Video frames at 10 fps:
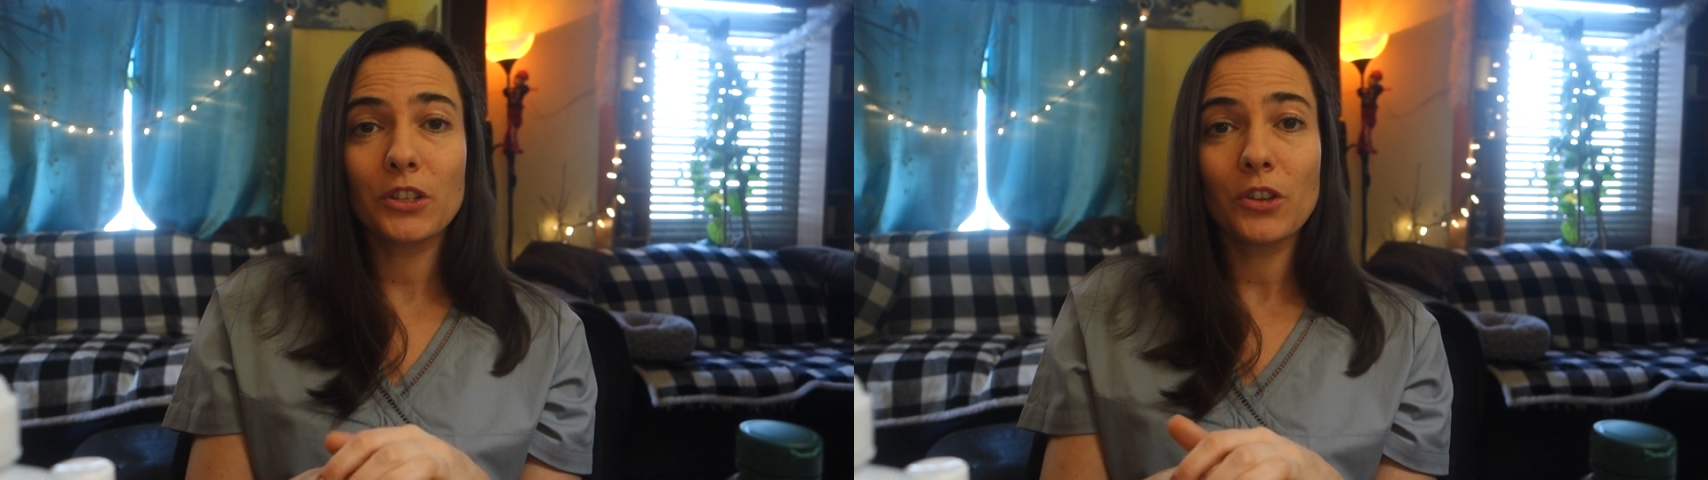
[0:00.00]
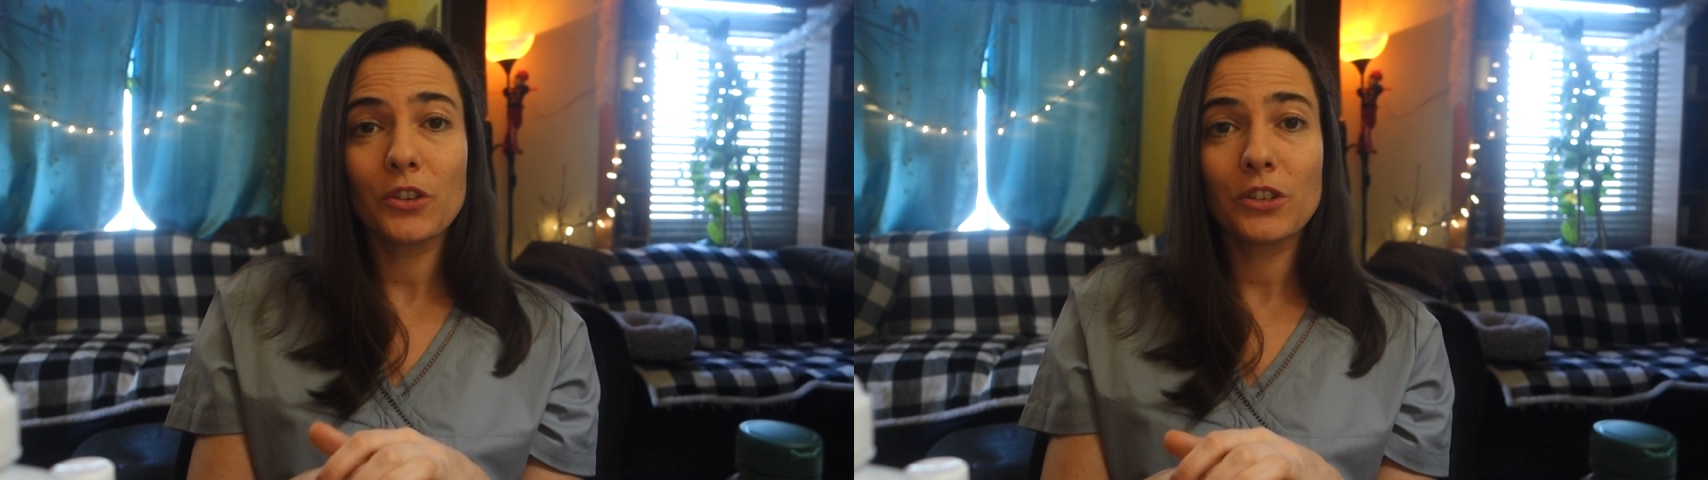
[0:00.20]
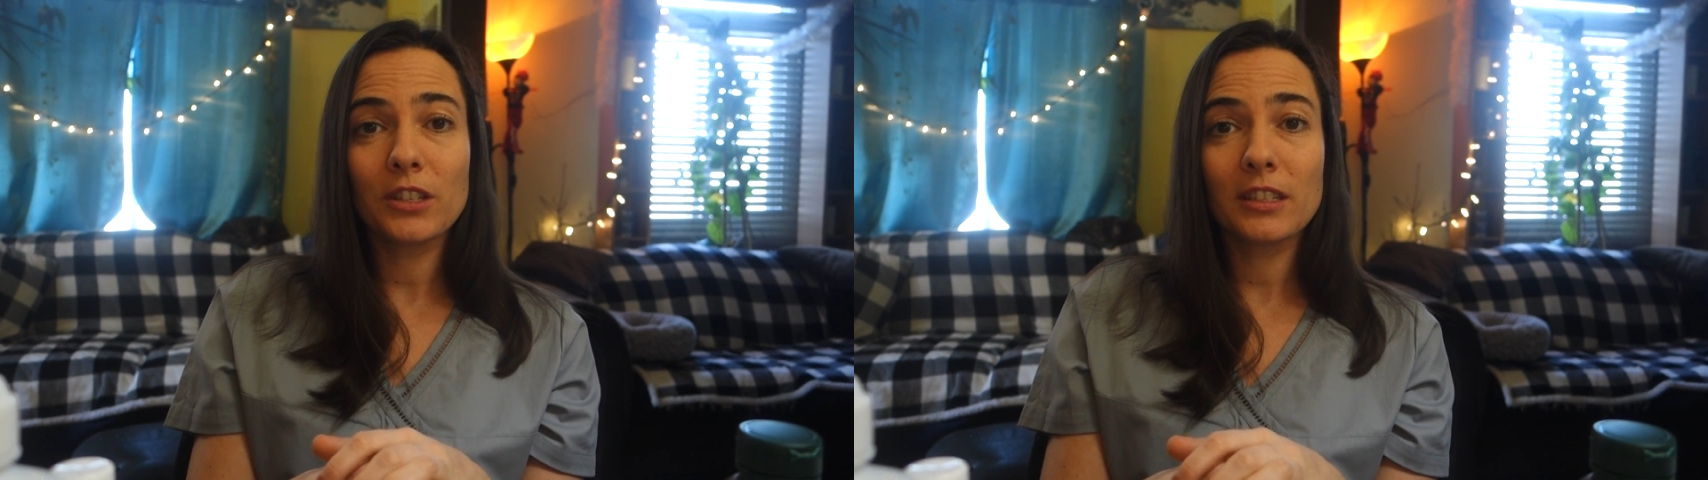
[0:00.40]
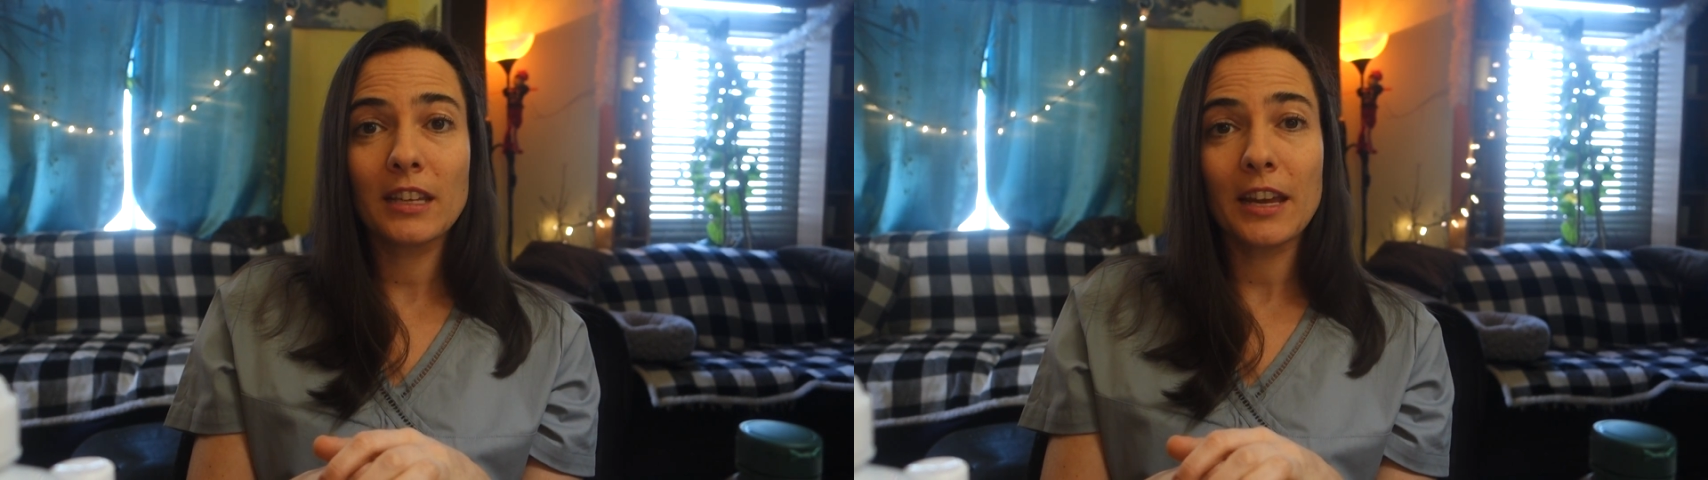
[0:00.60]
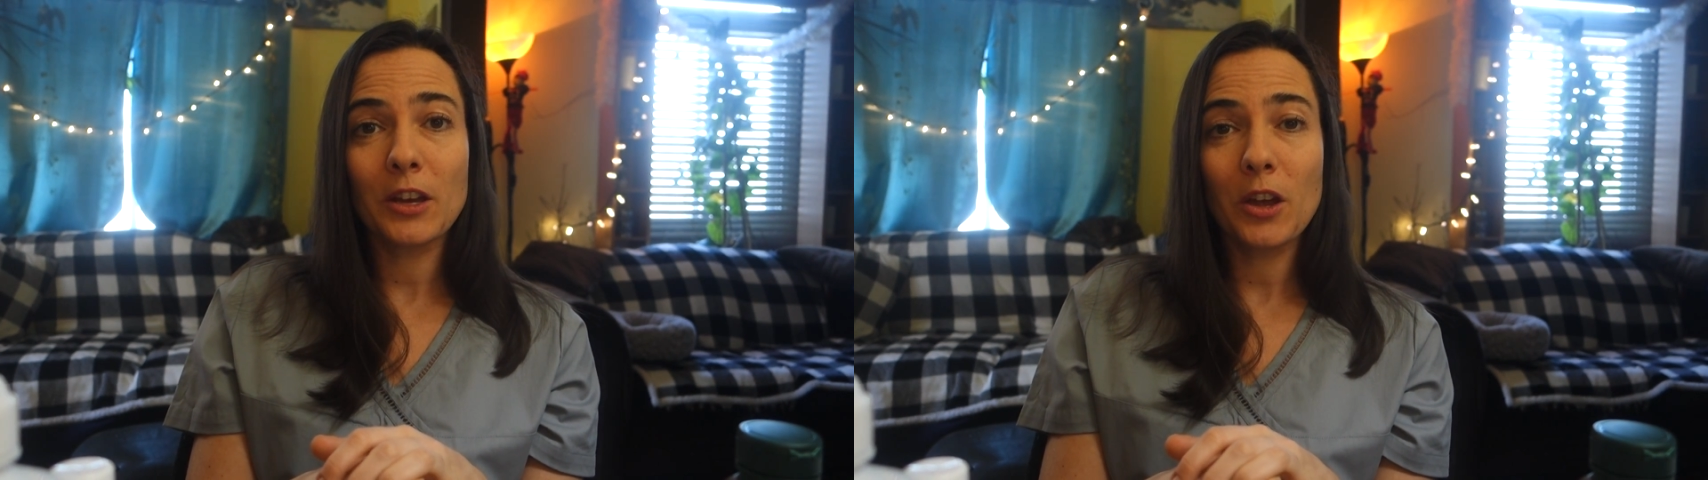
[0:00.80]
so you just
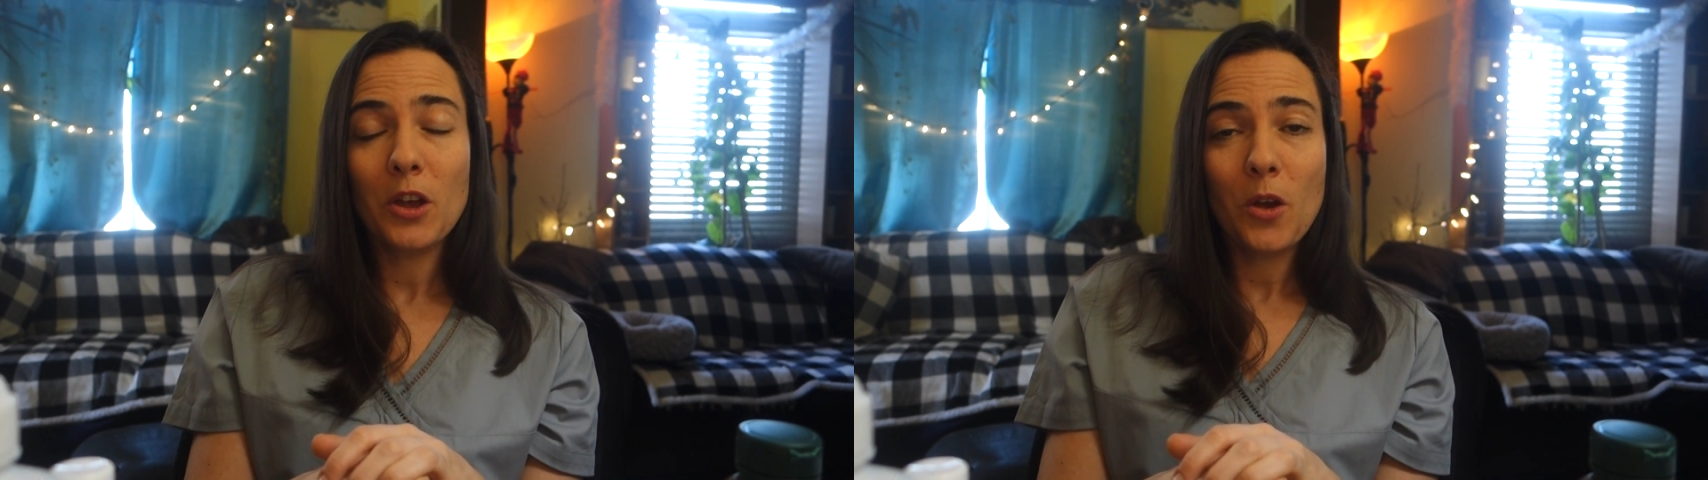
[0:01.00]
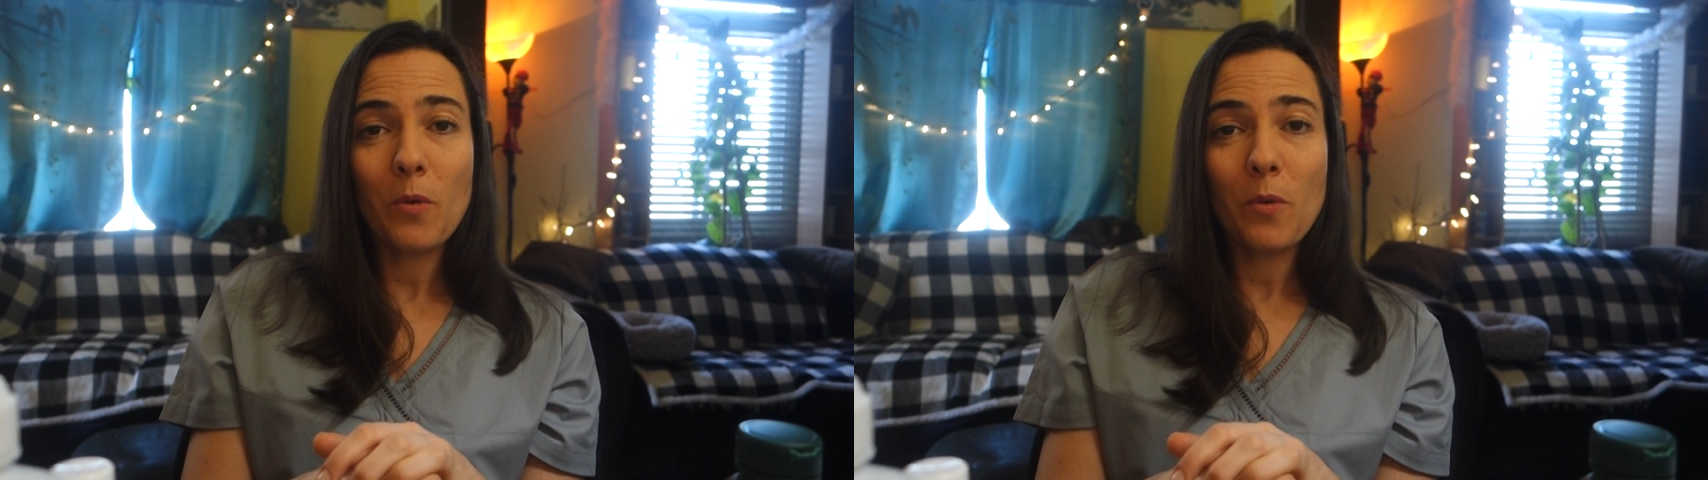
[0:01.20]
gotta